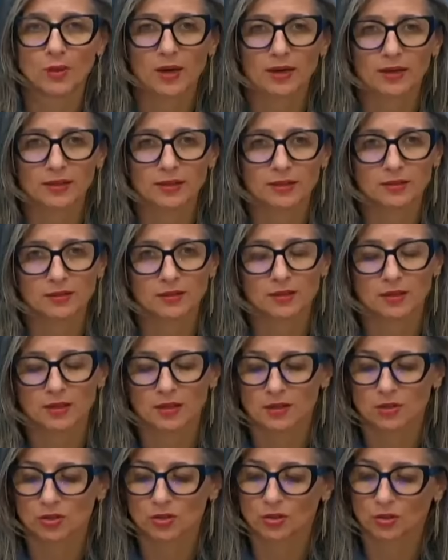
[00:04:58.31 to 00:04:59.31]
by the
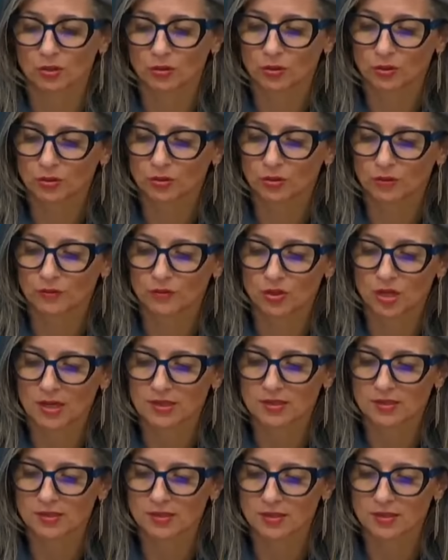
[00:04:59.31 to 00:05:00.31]
International Court of
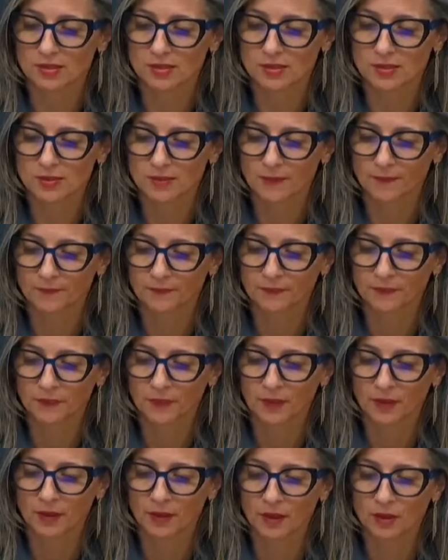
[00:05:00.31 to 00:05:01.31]
Justice.
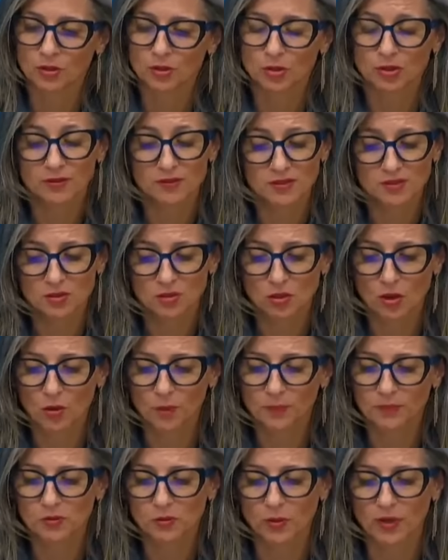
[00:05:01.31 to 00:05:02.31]
It should have
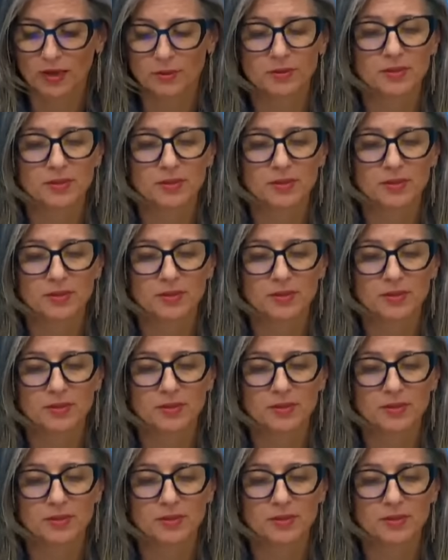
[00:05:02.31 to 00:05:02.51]
stopped when I